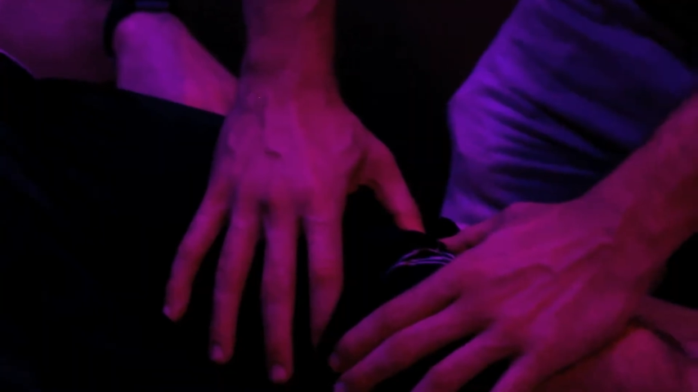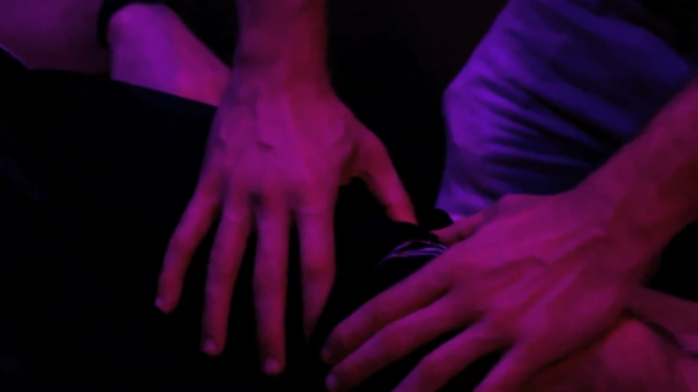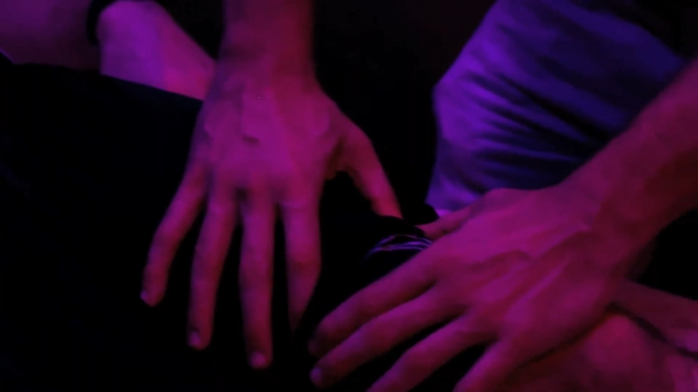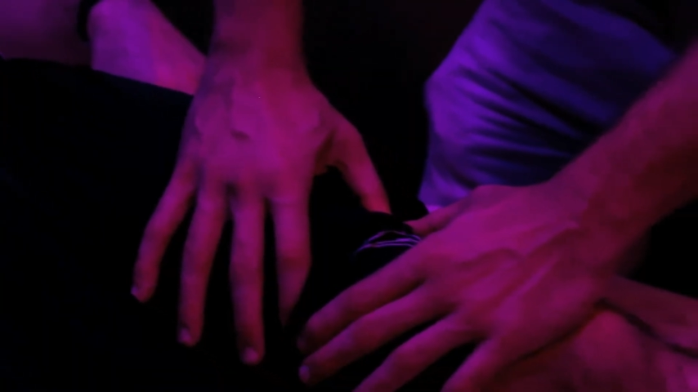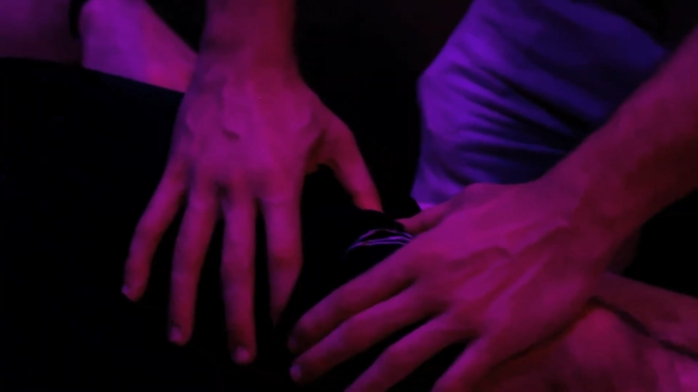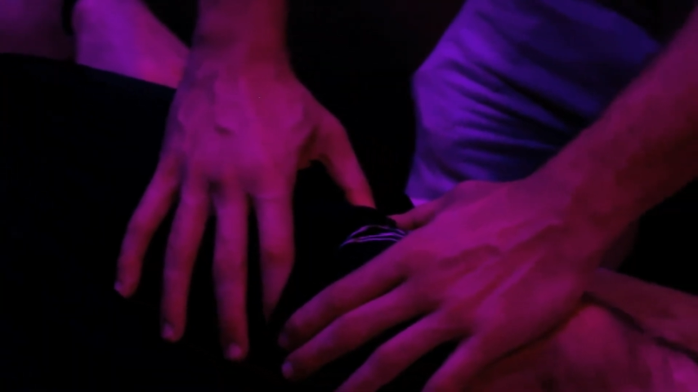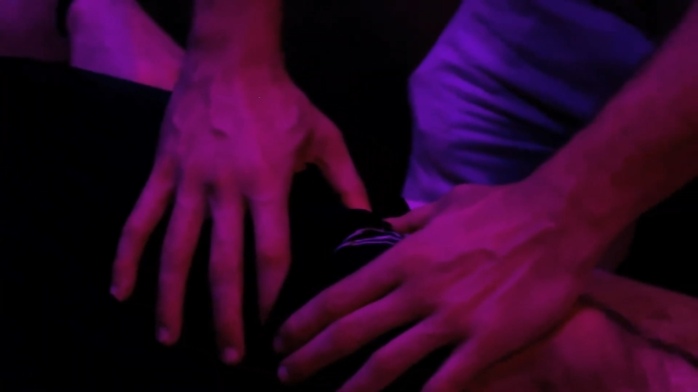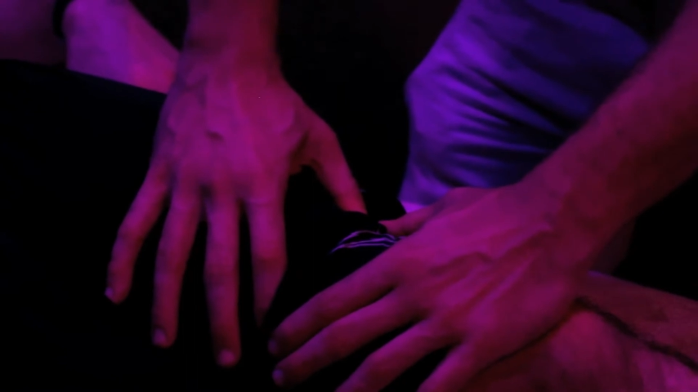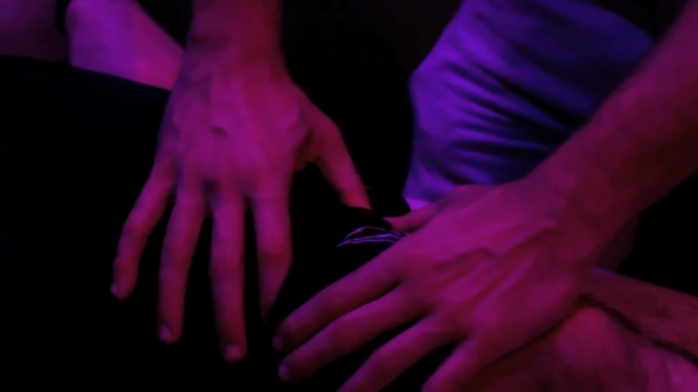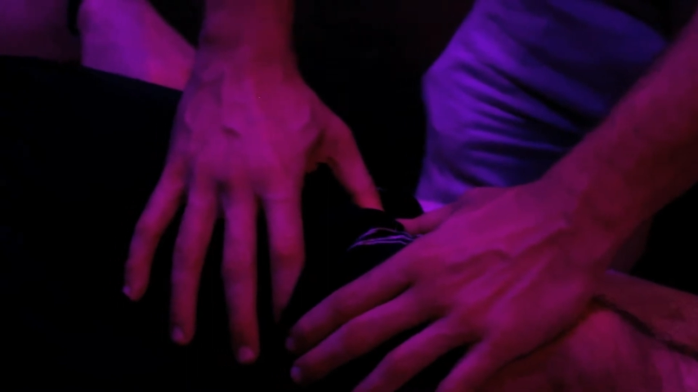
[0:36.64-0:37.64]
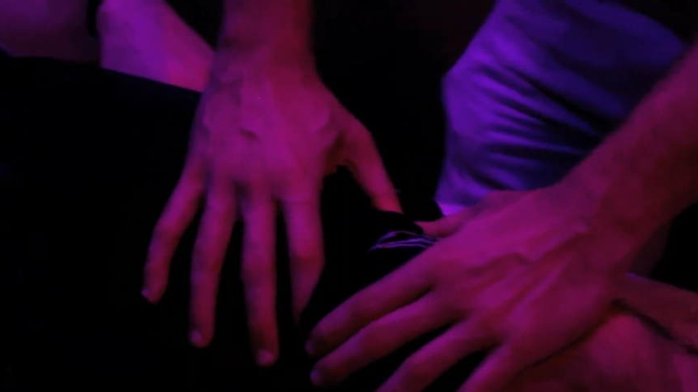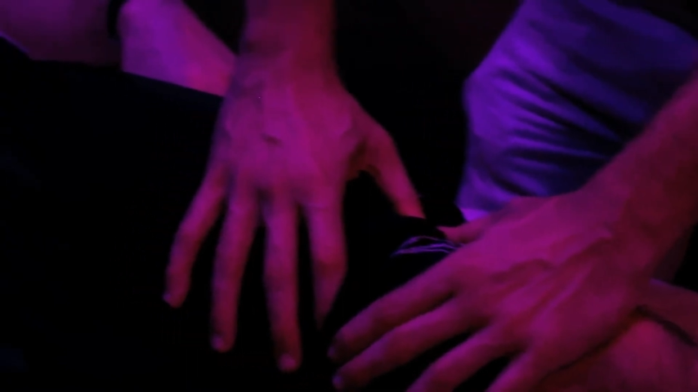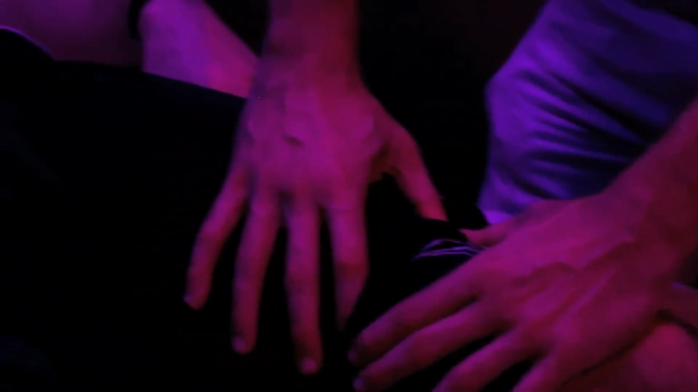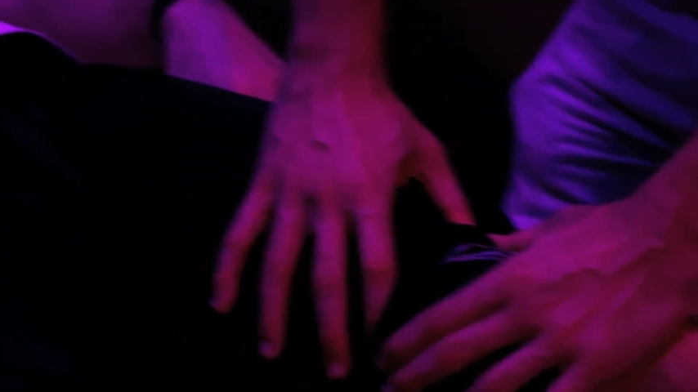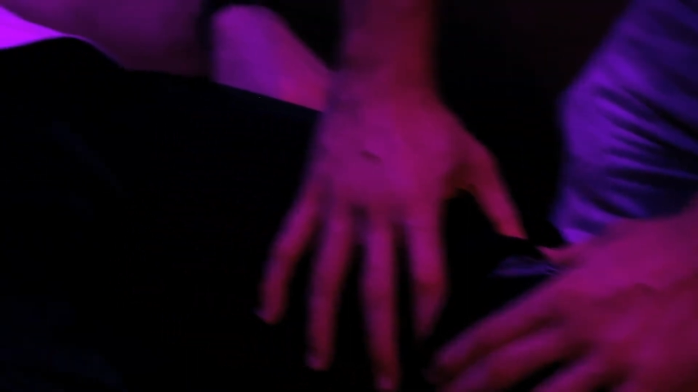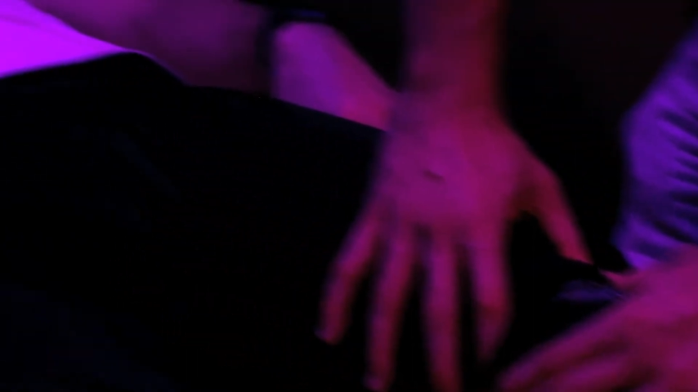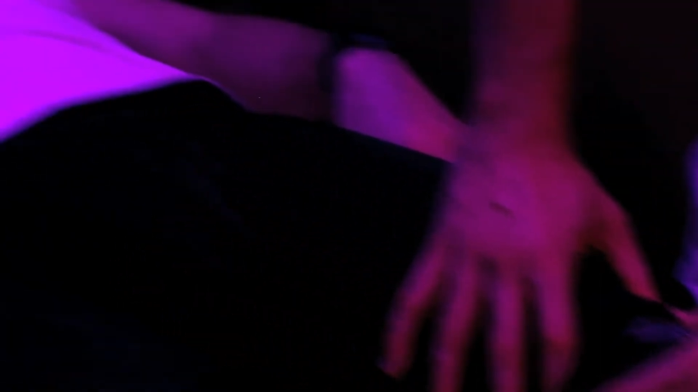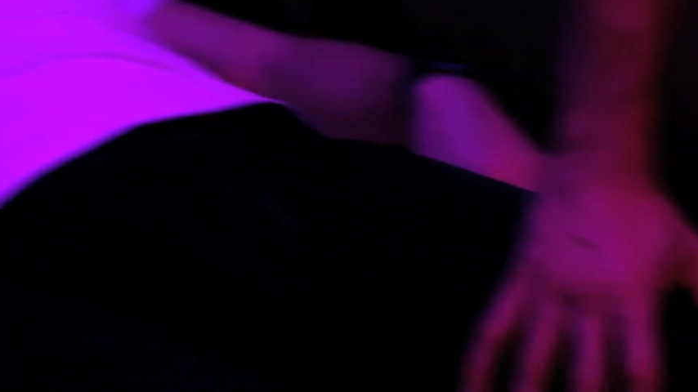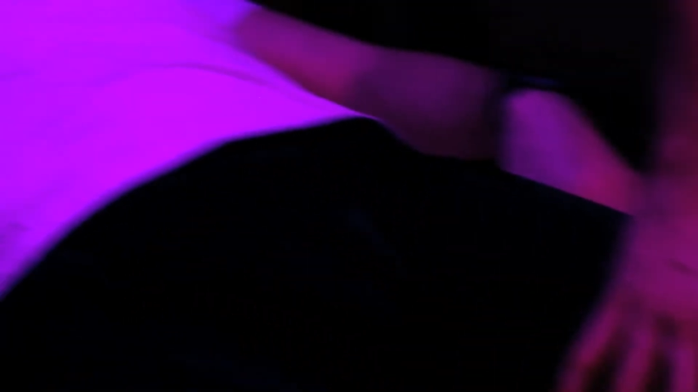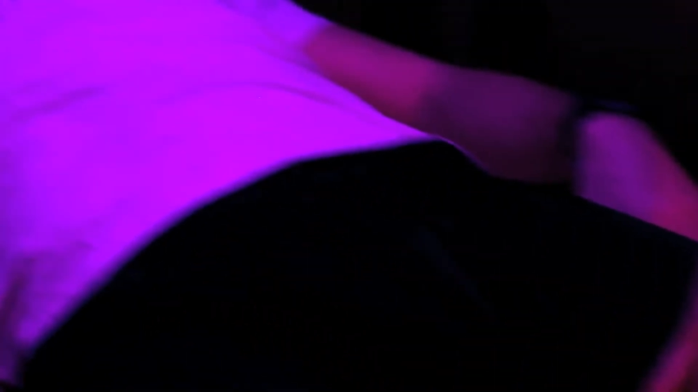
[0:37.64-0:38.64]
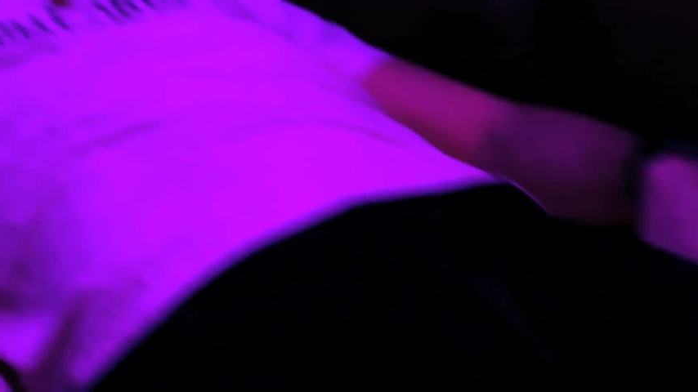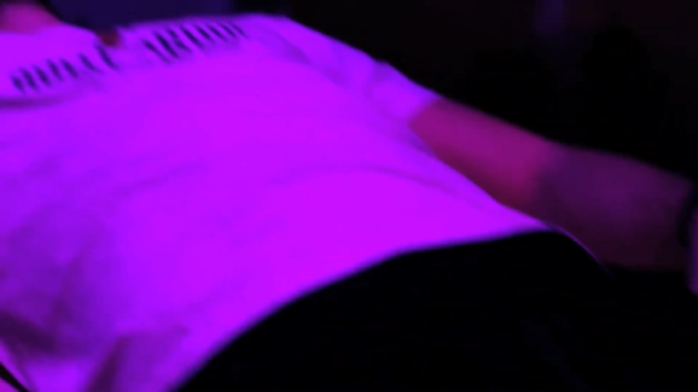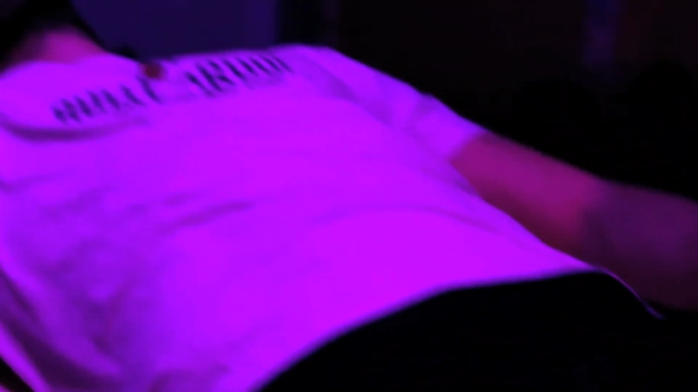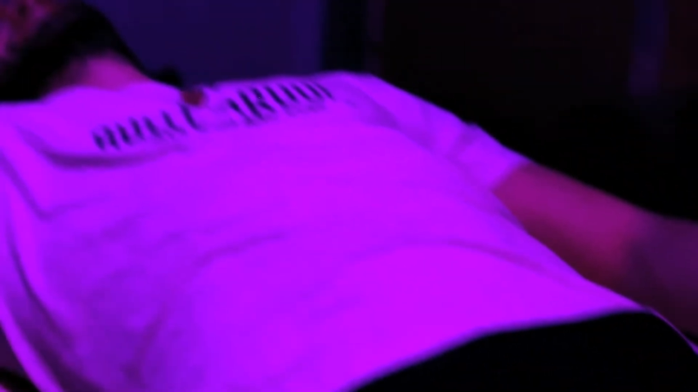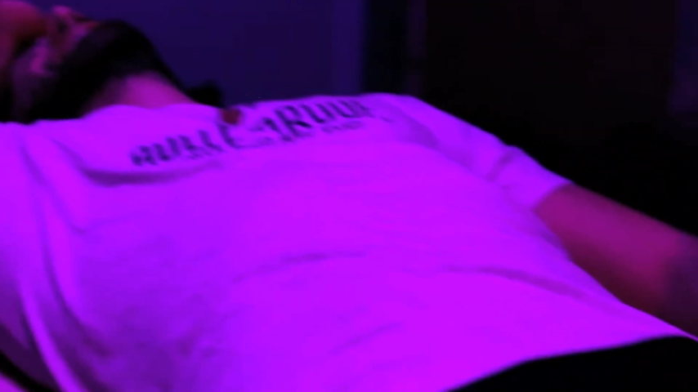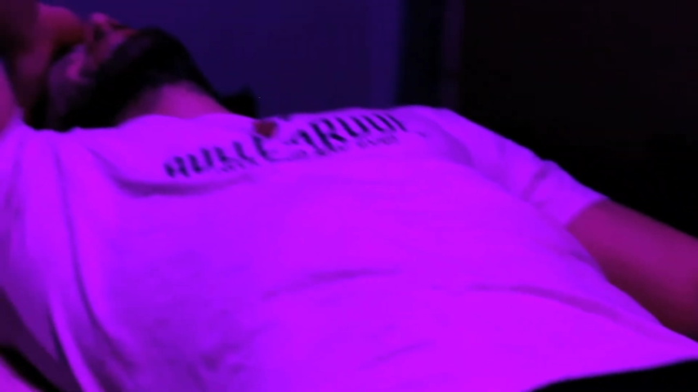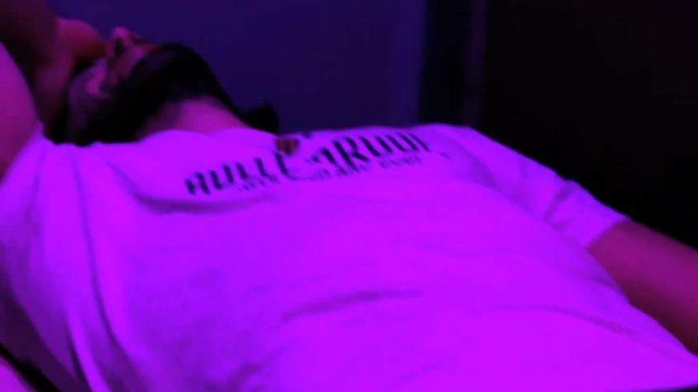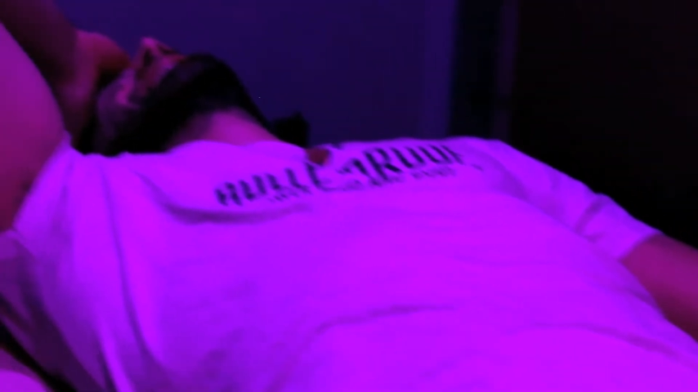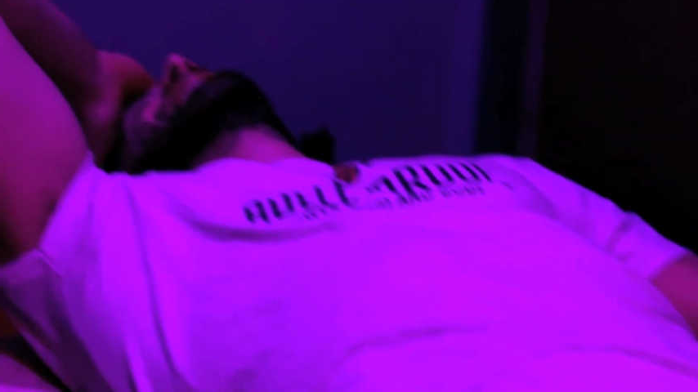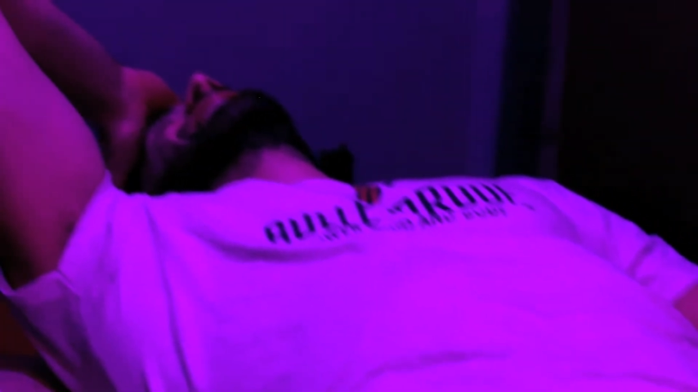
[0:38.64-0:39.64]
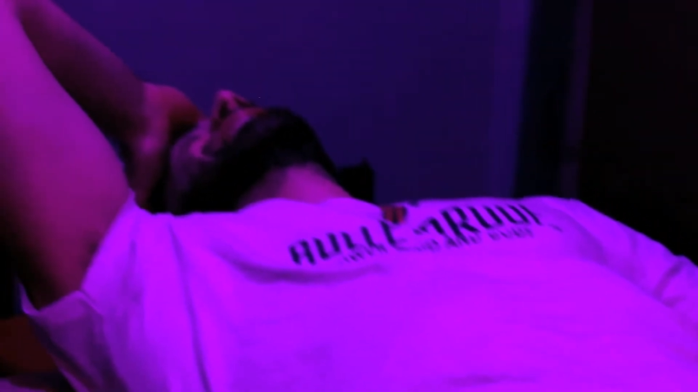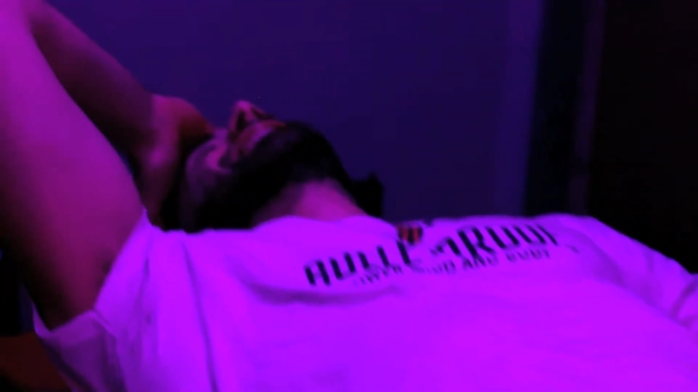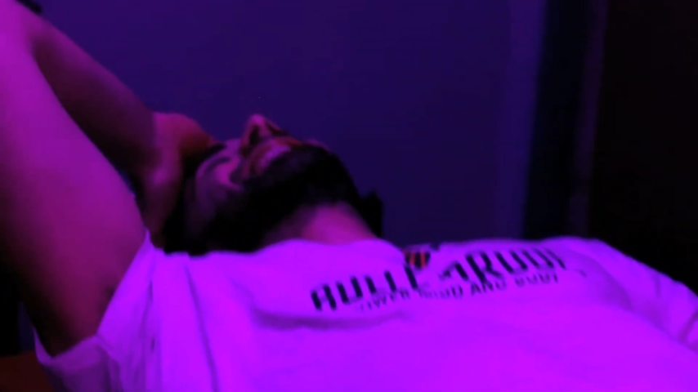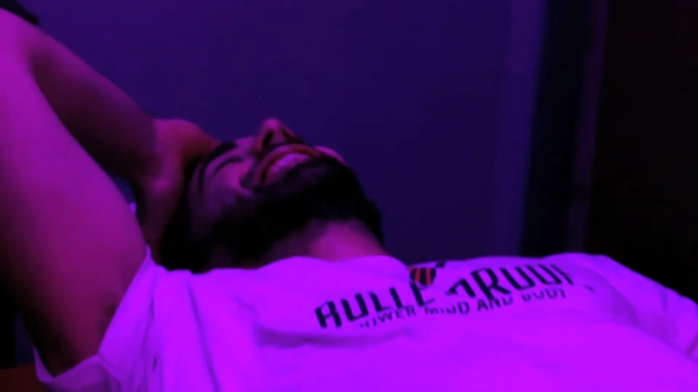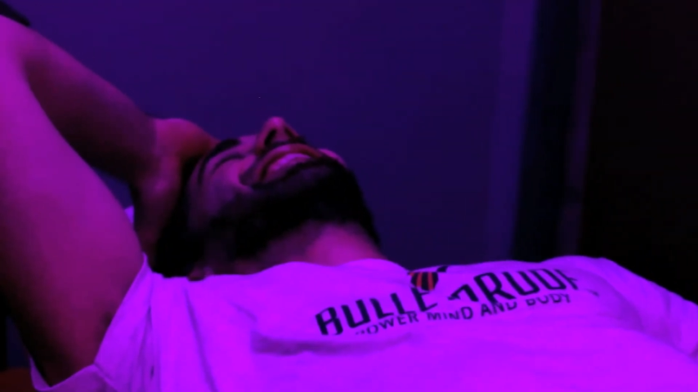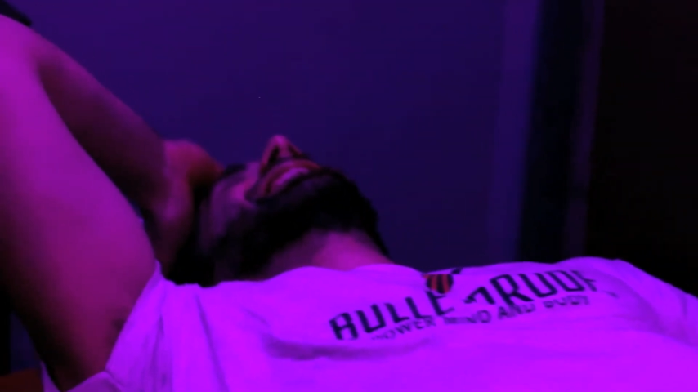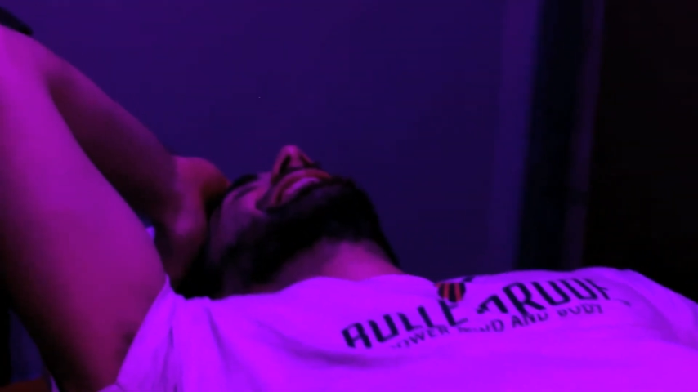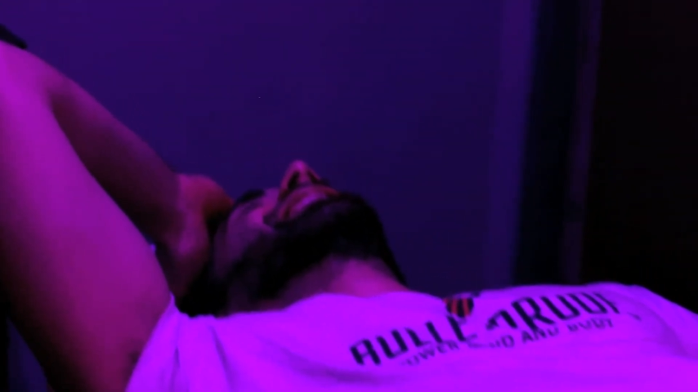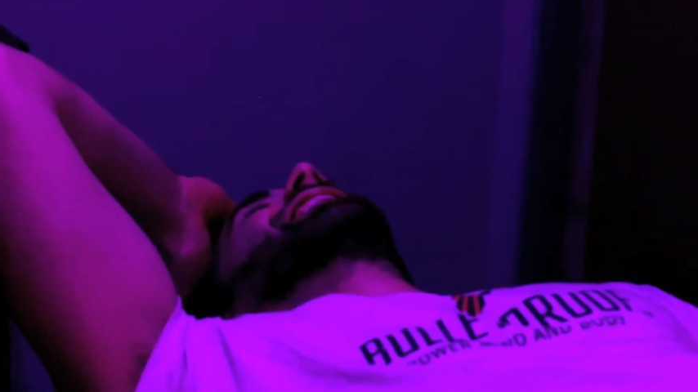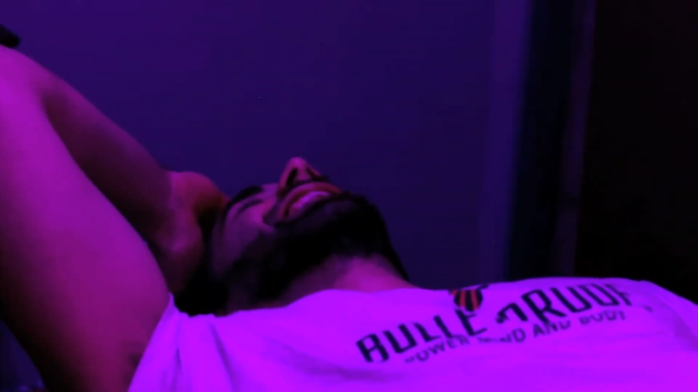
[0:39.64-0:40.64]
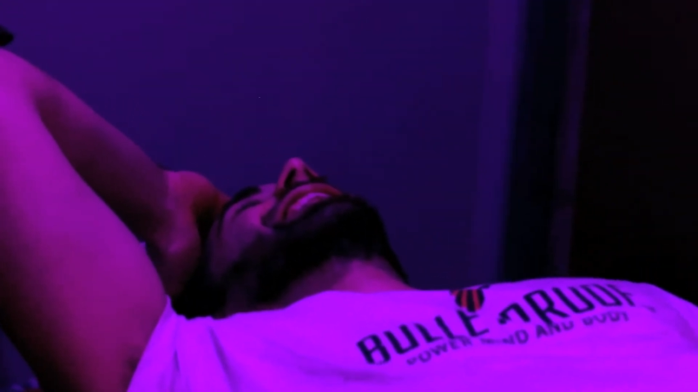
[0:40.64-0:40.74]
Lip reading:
(no speaker visible)